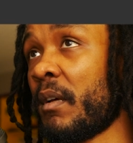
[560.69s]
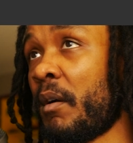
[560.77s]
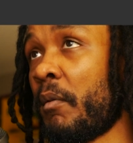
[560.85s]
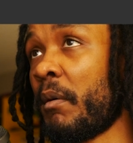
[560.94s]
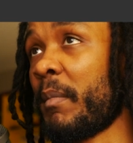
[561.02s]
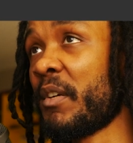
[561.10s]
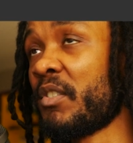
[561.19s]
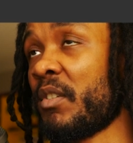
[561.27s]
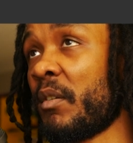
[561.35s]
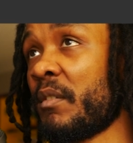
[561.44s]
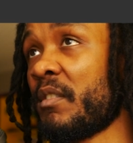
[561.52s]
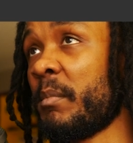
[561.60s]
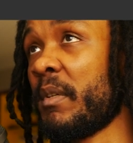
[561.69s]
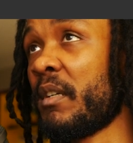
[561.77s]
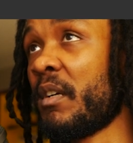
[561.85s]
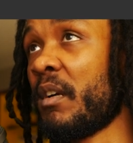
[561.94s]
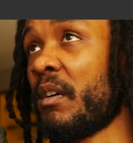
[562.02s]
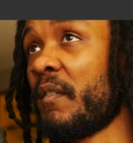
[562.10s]
I want my shoulders to be
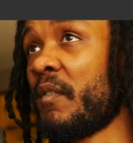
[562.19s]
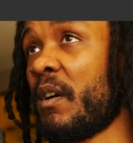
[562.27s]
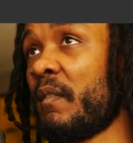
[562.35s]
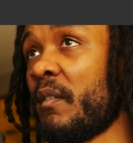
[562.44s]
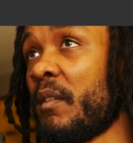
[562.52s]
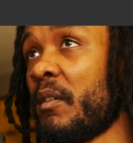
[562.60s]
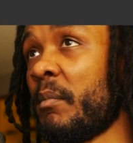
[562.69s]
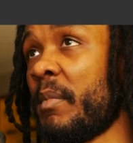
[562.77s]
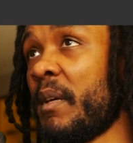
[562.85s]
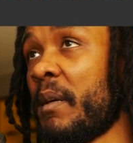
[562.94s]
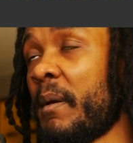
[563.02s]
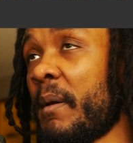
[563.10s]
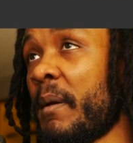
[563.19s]
curved off a little bit.